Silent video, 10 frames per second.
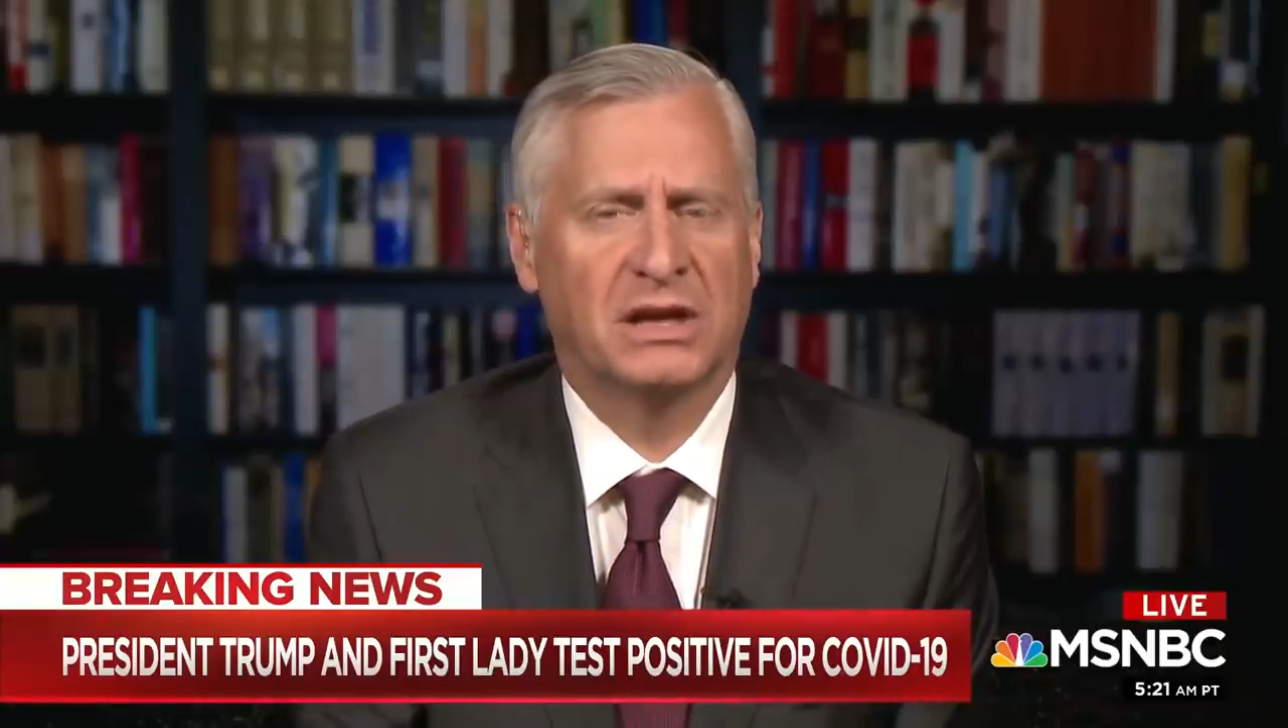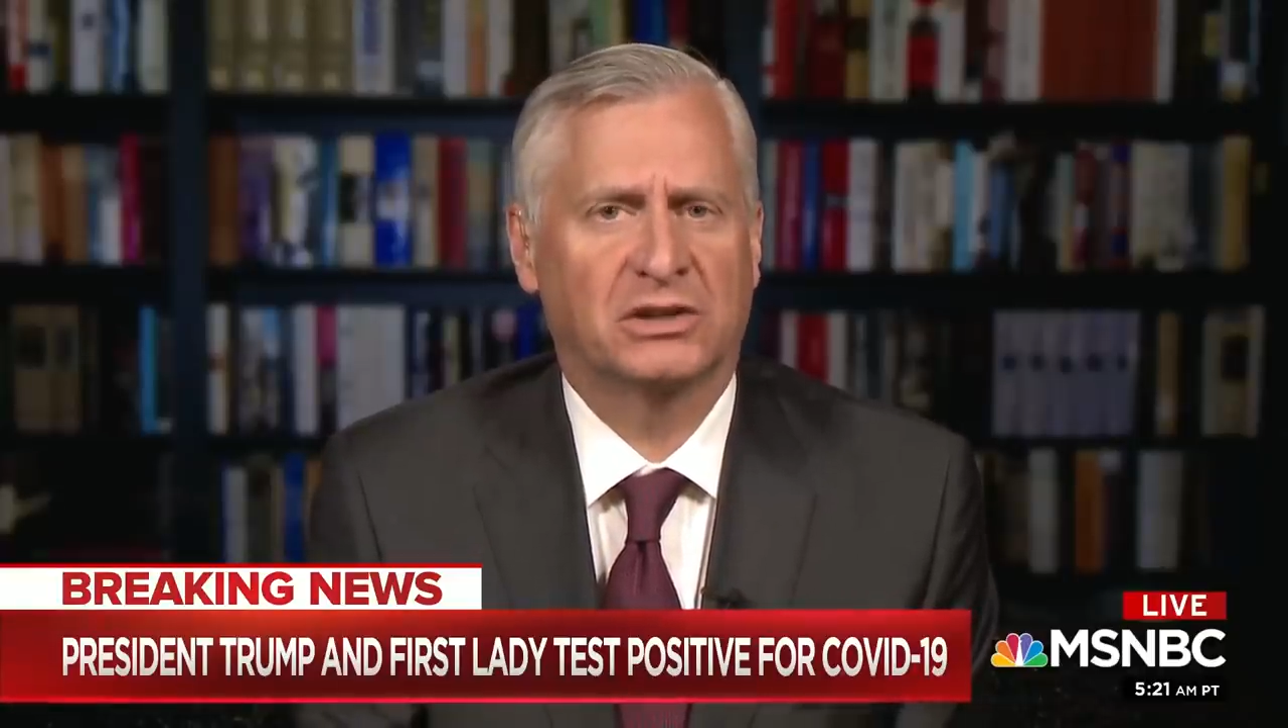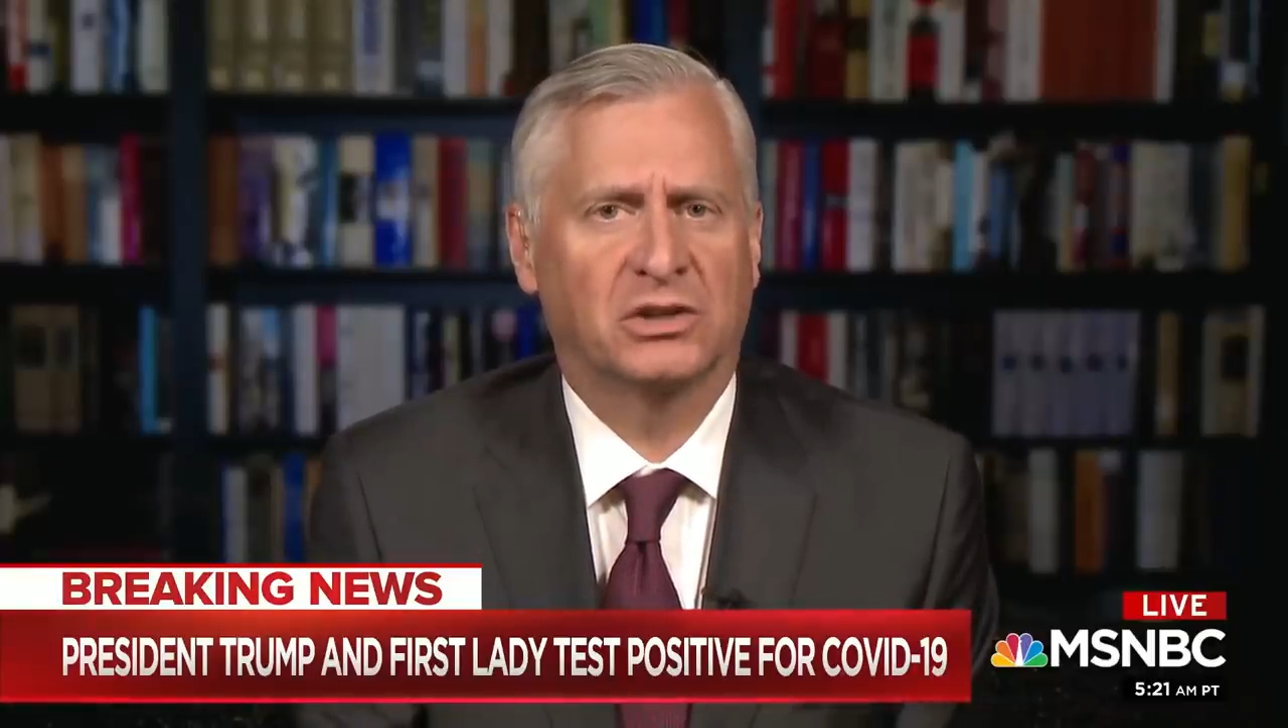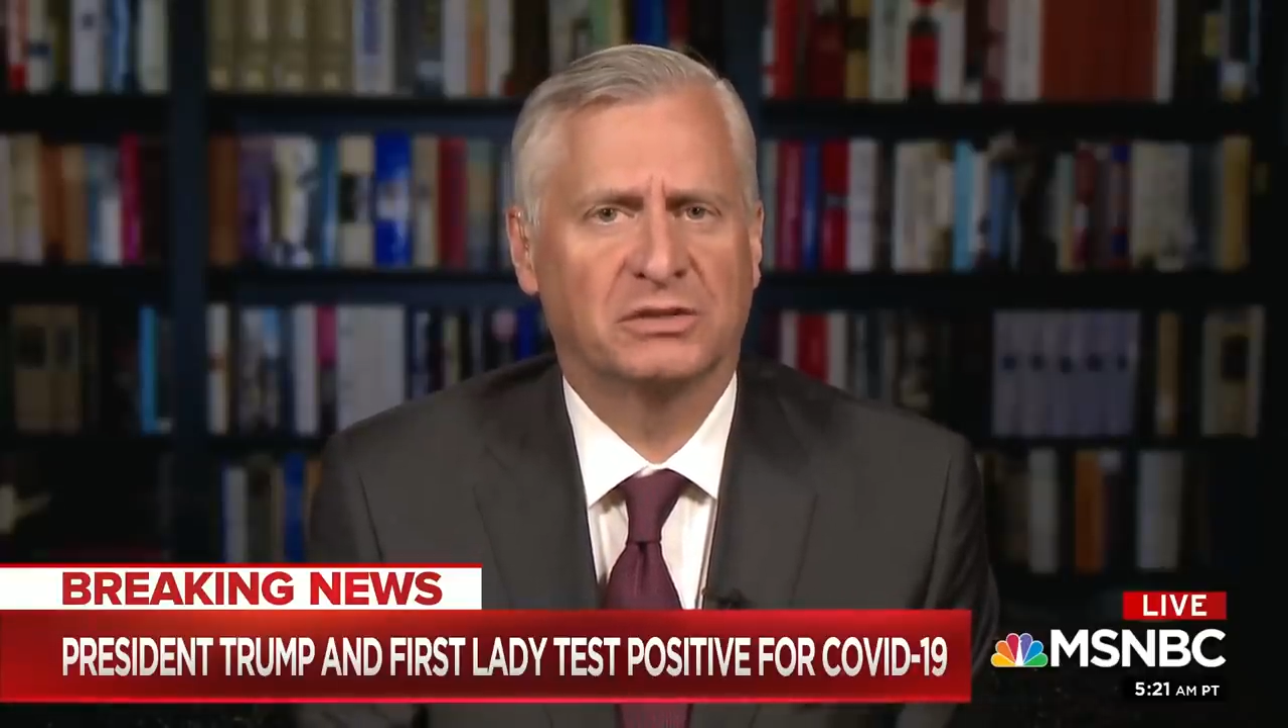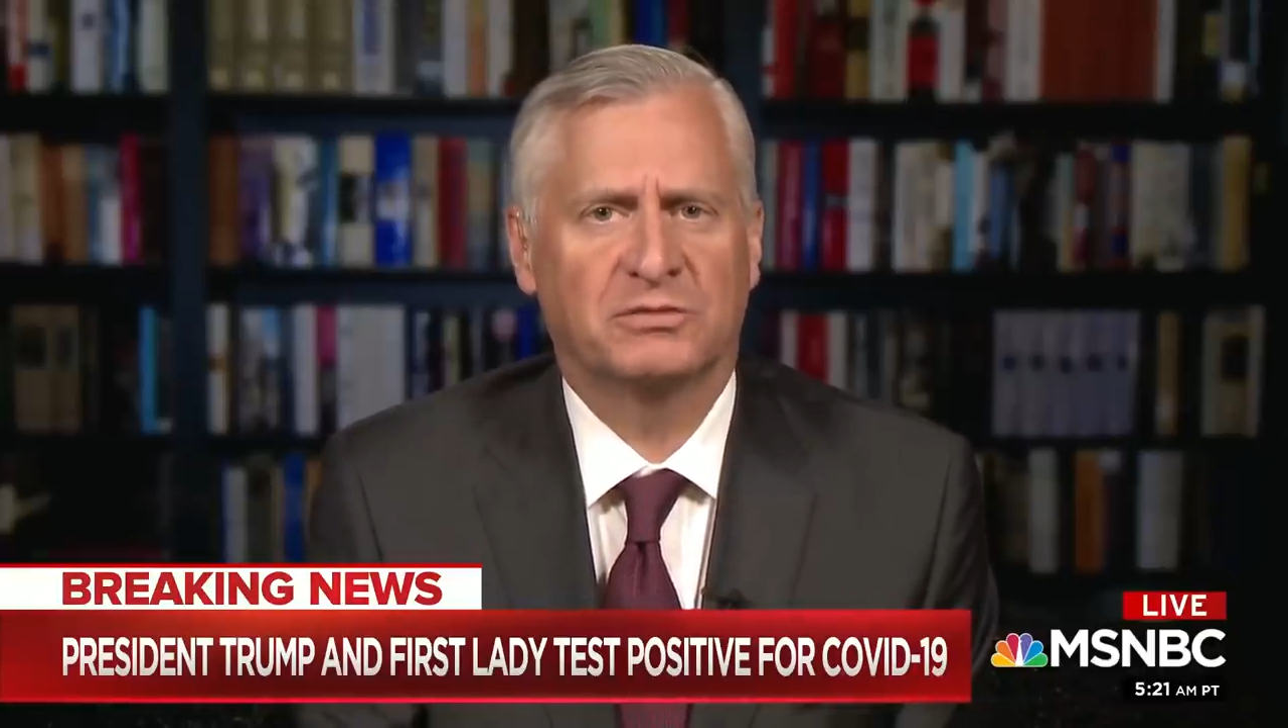medical